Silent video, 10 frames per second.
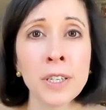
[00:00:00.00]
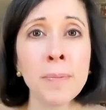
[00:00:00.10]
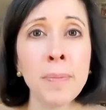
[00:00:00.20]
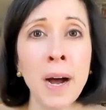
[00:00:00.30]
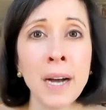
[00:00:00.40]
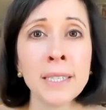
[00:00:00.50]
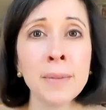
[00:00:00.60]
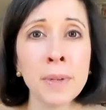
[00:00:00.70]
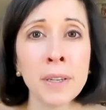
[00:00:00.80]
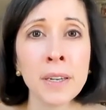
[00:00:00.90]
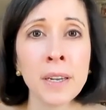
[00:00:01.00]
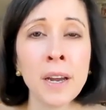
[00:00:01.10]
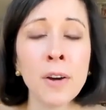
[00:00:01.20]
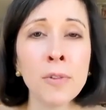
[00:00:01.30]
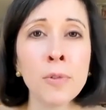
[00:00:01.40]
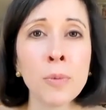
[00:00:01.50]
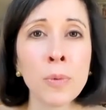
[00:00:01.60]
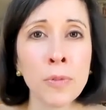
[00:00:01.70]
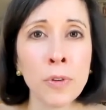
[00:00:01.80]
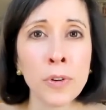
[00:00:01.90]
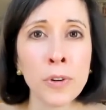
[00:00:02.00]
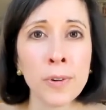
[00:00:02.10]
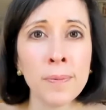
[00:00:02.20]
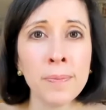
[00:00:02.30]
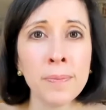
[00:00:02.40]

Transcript: the possibility of reverter.